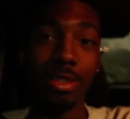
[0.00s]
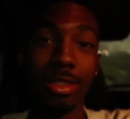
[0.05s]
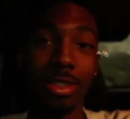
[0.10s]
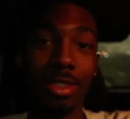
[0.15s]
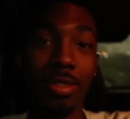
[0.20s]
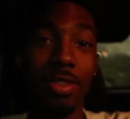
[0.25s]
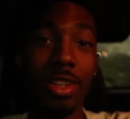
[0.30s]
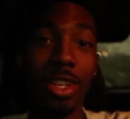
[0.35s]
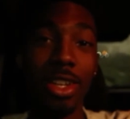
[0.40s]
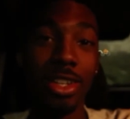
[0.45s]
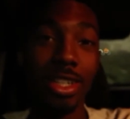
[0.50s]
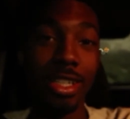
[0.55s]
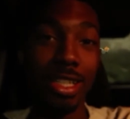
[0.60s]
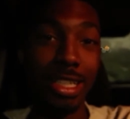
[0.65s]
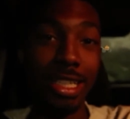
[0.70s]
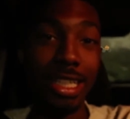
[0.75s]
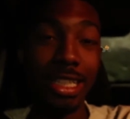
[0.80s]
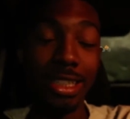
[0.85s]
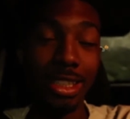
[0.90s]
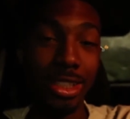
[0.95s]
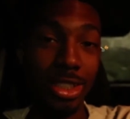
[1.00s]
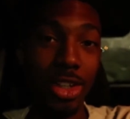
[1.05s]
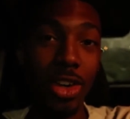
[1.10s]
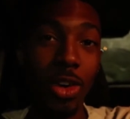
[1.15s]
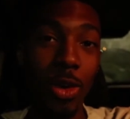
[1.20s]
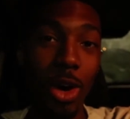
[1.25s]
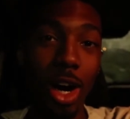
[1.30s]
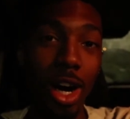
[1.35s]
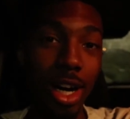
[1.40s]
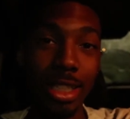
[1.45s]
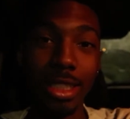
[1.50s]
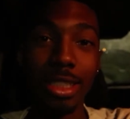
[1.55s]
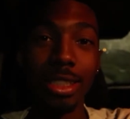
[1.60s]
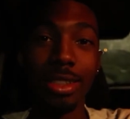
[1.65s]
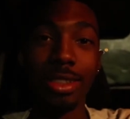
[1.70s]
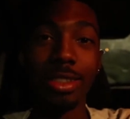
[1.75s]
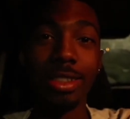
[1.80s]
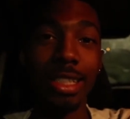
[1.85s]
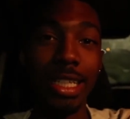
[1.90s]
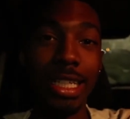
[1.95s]
the videos need to go on,
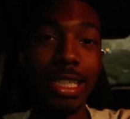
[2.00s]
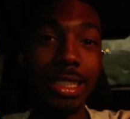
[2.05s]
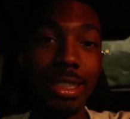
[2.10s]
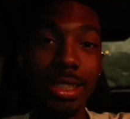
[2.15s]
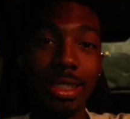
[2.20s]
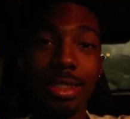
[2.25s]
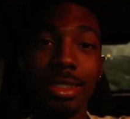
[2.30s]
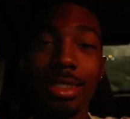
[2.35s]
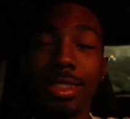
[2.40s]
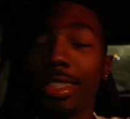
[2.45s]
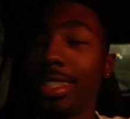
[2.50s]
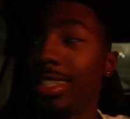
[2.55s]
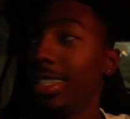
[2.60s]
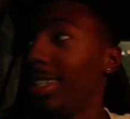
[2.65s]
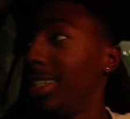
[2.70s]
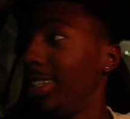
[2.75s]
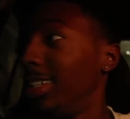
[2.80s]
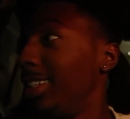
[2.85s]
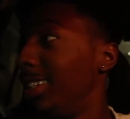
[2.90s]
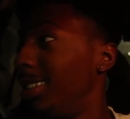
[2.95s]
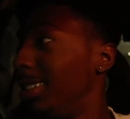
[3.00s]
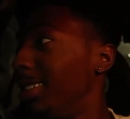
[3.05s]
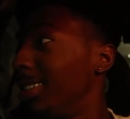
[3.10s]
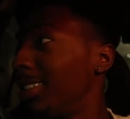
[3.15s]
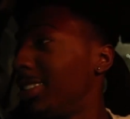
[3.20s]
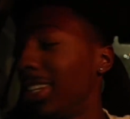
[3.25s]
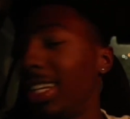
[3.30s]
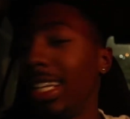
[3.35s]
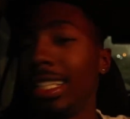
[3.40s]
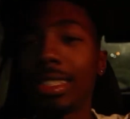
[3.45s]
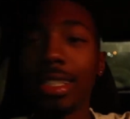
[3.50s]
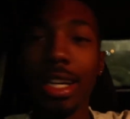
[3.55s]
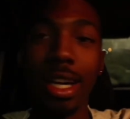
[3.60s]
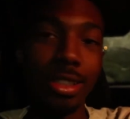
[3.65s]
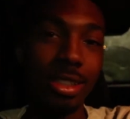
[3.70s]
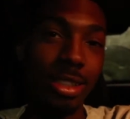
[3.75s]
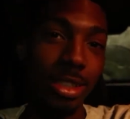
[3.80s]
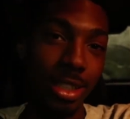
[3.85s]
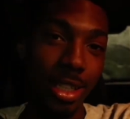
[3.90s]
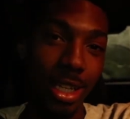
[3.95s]
right? So let's
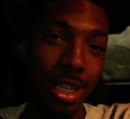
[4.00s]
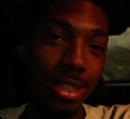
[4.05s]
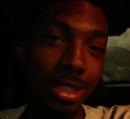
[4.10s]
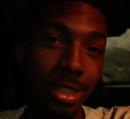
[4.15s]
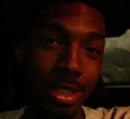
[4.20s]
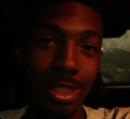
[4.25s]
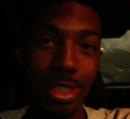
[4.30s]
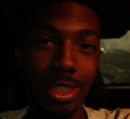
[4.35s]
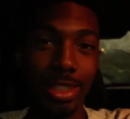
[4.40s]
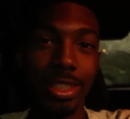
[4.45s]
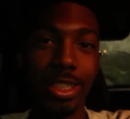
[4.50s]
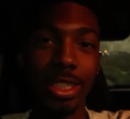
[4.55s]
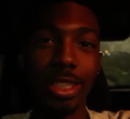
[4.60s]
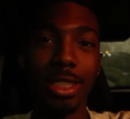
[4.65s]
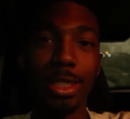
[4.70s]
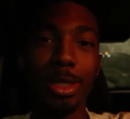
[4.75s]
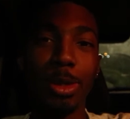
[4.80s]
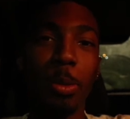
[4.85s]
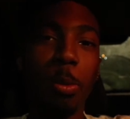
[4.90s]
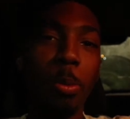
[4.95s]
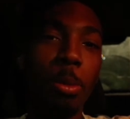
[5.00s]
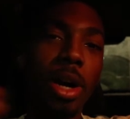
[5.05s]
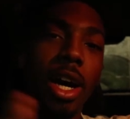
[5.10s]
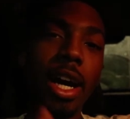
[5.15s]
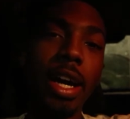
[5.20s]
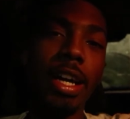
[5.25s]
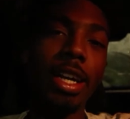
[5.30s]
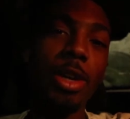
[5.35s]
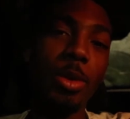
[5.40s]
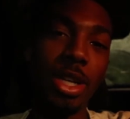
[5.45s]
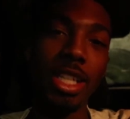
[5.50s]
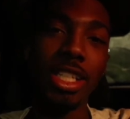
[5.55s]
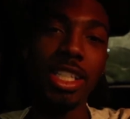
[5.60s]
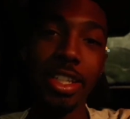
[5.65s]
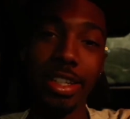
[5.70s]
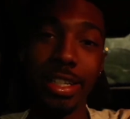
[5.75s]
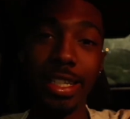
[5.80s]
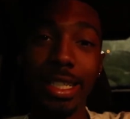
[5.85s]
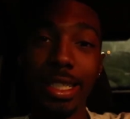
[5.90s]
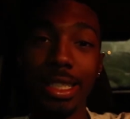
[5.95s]
start a little series, Parring with
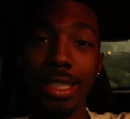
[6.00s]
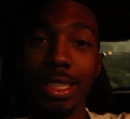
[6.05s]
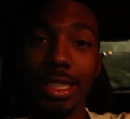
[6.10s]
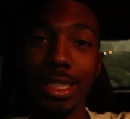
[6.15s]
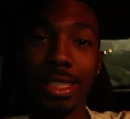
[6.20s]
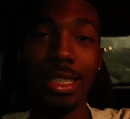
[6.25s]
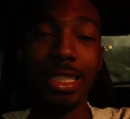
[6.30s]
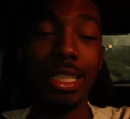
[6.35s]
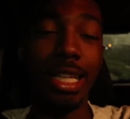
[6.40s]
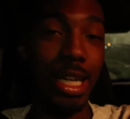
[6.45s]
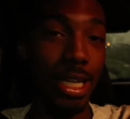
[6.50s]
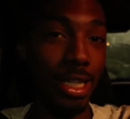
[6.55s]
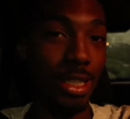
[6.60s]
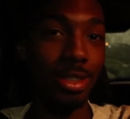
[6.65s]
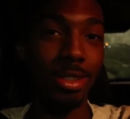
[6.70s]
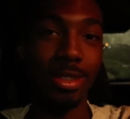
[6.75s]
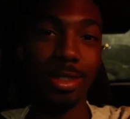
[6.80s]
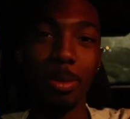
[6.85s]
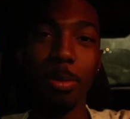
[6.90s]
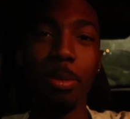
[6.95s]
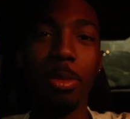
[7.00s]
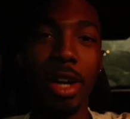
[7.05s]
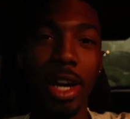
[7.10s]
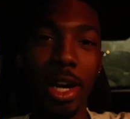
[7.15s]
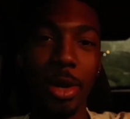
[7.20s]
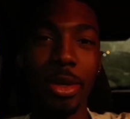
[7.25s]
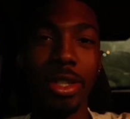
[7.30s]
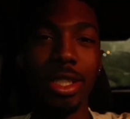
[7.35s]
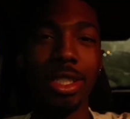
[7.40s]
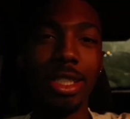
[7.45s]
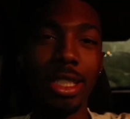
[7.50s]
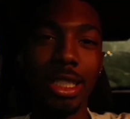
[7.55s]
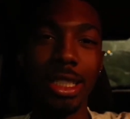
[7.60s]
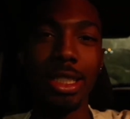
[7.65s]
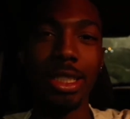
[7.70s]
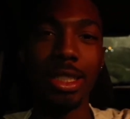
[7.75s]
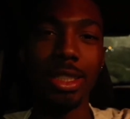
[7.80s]
Trey. Yeah, Parring with Trey.